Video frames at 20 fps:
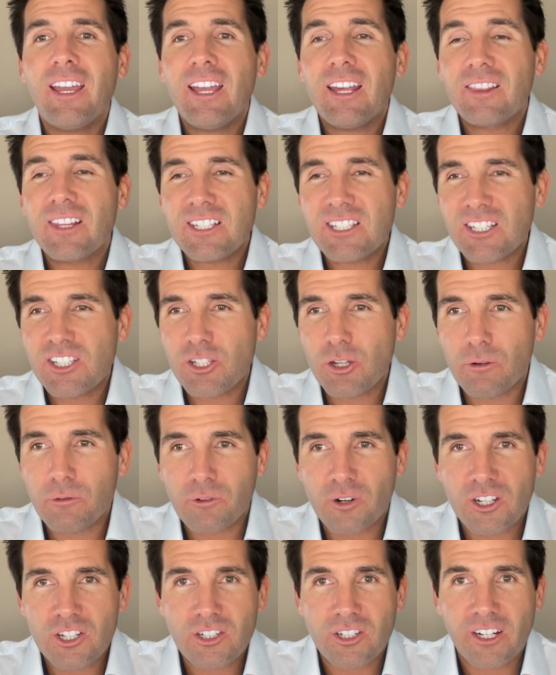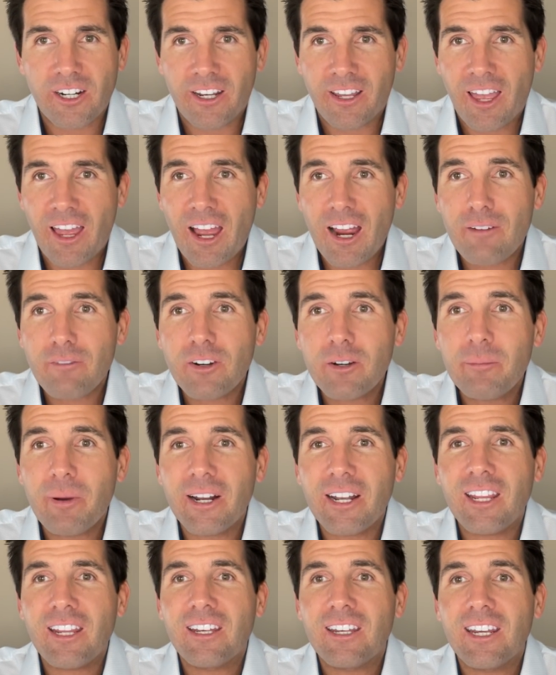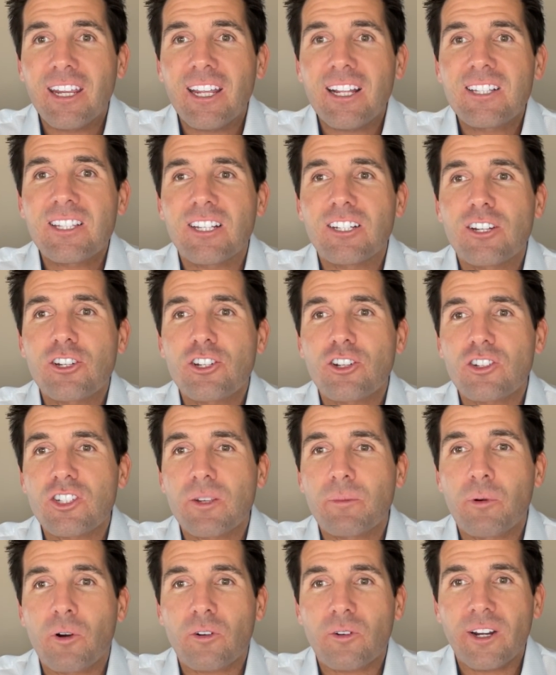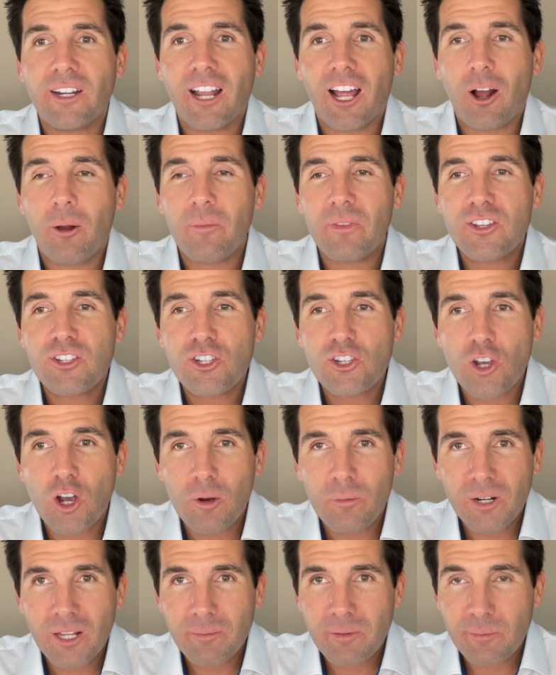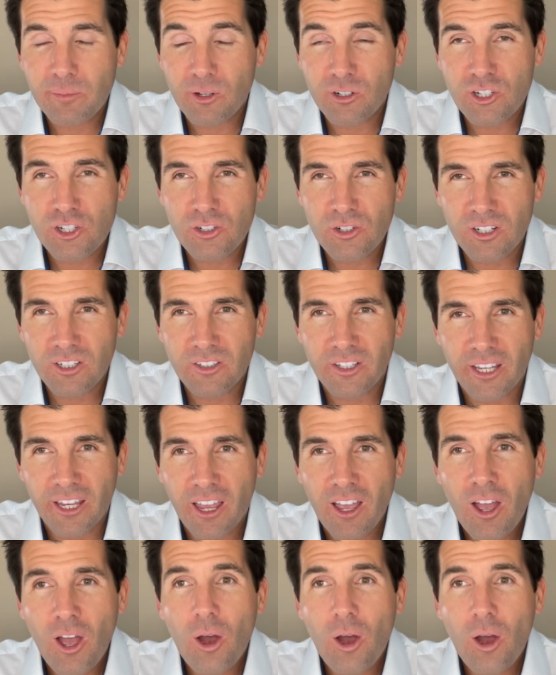This is so frustrating. Everybody needs additional support right now. So many people are struggling.